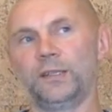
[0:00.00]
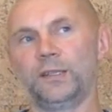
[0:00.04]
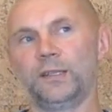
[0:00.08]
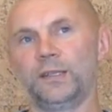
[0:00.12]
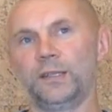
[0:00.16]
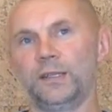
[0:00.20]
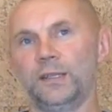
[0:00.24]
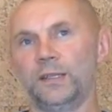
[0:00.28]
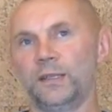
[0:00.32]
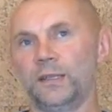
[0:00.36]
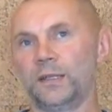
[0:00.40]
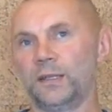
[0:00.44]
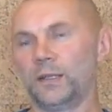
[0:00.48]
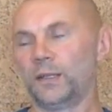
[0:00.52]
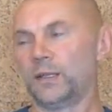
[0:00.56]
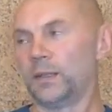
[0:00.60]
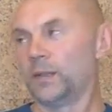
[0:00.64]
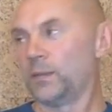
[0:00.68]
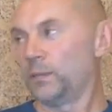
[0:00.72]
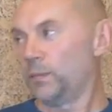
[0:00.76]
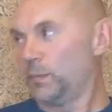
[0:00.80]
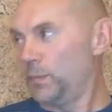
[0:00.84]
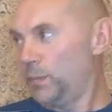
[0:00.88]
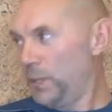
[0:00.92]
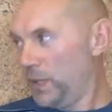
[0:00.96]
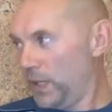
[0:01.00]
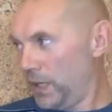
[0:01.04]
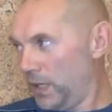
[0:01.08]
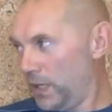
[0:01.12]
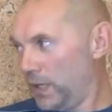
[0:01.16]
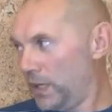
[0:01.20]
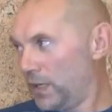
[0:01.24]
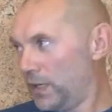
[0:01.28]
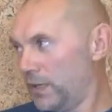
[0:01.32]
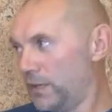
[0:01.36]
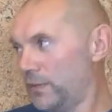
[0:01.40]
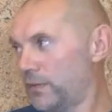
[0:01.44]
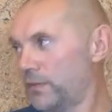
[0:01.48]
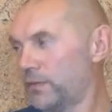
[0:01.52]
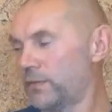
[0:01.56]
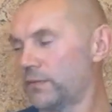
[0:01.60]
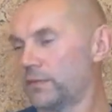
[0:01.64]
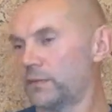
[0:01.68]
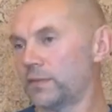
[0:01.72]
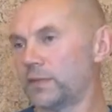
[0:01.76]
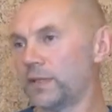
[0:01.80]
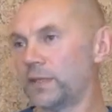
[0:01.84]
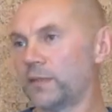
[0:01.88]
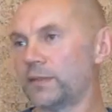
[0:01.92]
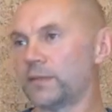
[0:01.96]
A break. We can
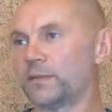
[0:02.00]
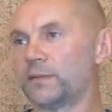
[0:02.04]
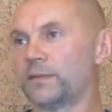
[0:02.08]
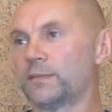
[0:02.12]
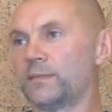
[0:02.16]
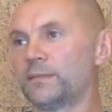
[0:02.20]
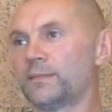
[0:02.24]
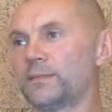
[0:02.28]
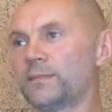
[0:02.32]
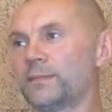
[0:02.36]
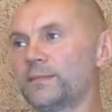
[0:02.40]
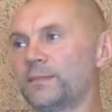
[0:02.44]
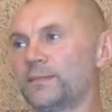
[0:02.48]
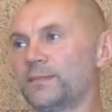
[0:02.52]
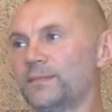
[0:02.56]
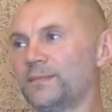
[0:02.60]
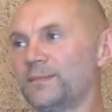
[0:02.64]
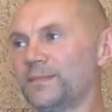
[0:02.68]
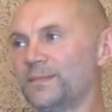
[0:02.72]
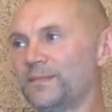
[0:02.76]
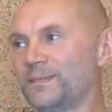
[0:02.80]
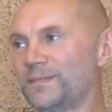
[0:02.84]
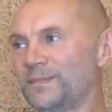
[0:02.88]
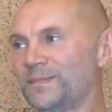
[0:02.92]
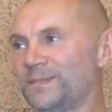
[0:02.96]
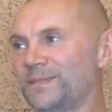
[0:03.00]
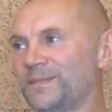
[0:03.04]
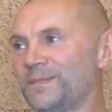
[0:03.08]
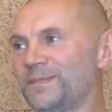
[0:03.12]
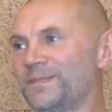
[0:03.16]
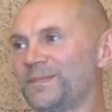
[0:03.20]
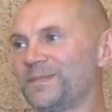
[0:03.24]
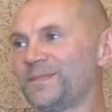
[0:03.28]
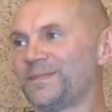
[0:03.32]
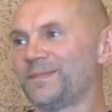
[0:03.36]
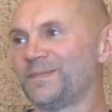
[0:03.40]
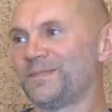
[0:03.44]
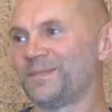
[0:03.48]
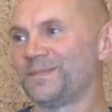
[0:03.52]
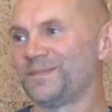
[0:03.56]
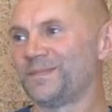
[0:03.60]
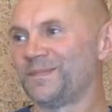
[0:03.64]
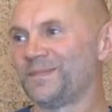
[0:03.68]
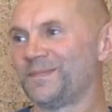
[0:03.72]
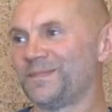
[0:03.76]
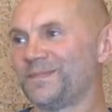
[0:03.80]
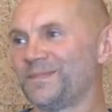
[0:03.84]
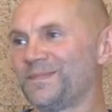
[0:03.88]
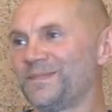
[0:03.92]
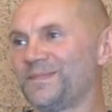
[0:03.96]
just live. We can
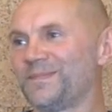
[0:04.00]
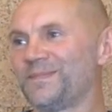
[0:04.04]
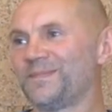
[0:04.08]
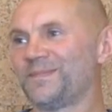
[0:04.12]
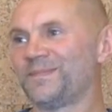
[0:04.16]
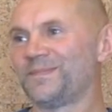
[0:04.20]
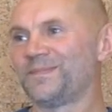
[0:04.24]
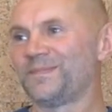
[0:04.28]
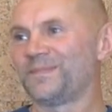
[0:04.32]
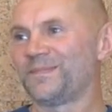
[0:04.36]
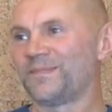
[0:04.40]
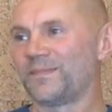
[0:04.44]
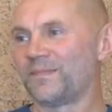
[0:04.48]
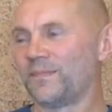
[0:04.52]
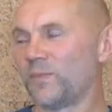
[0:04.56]
just be.